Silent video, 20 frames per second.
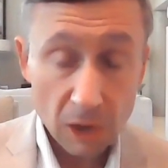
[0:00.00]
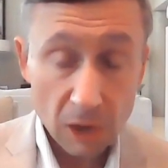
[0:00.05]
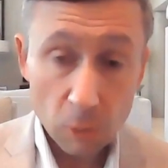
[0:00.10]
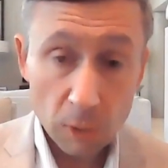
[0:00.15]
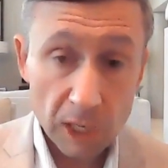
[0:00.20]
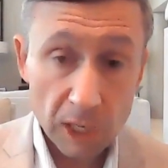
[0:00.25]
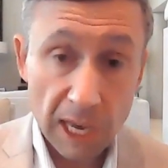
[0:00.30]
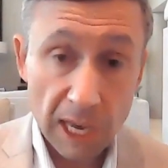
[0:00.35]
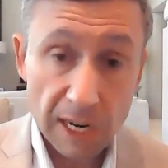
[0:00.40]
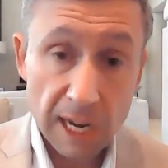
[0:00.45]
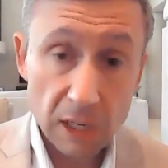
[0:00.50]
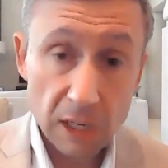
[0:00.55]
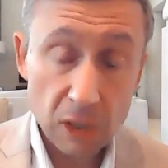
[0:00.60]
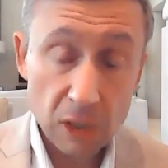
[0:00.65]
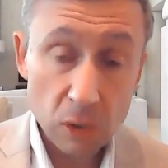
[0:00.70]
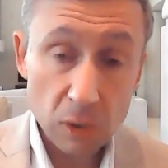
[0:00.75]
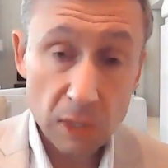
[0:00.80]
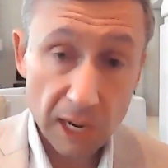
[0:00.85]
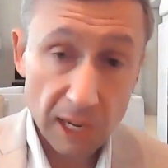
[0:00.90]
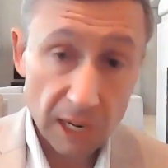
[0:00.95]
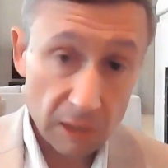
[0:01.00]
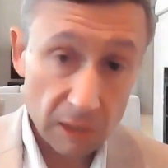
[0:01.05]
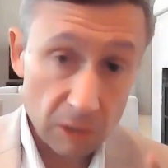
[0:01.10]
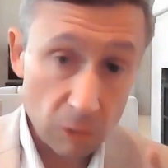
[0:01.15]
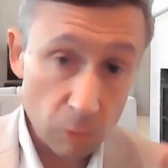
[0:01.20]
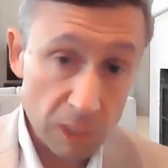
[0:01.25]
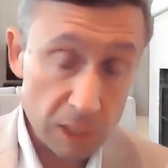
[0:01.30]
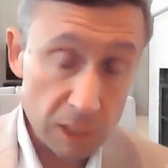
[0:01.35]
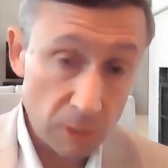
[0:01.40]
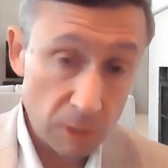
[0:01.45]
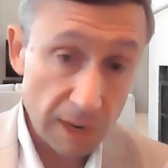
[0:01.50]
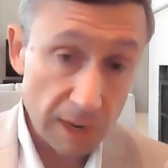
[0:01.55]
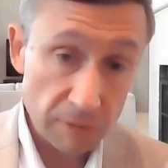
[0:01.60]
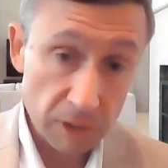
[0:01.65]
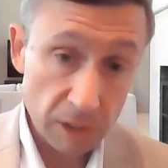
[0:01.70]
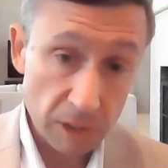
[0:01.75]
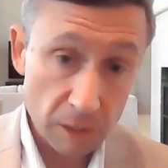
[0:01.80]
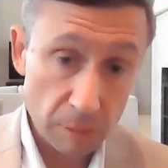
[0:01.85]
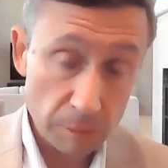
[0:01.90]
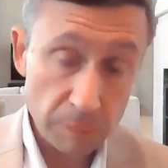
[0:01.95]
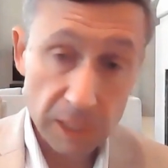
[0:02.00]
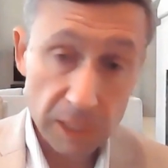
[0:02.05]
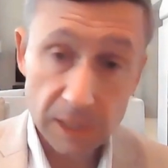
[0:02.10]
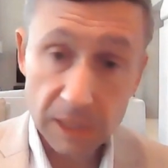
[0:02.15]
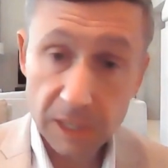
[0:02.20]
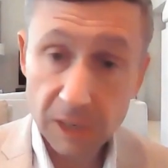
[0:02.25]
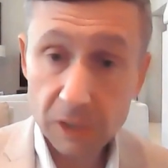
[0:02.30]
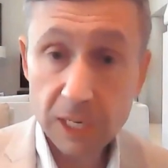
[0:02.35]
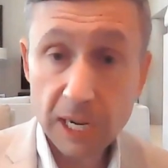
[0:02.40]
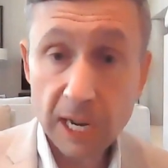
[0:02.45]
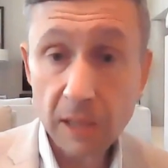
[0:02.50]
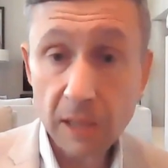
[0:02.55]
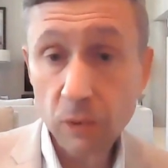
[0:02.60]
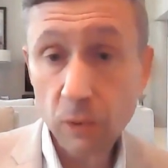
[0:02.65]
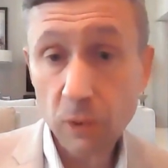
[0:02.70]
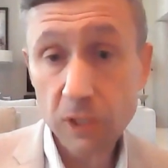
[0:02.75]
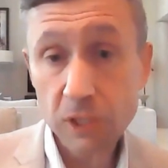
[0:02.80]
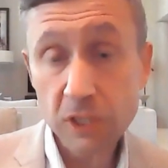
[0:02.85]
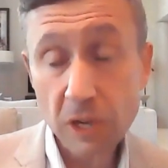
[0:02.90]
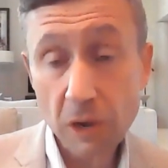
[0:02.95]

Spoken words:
We cannot do that. And the reason we have to compete there is not through a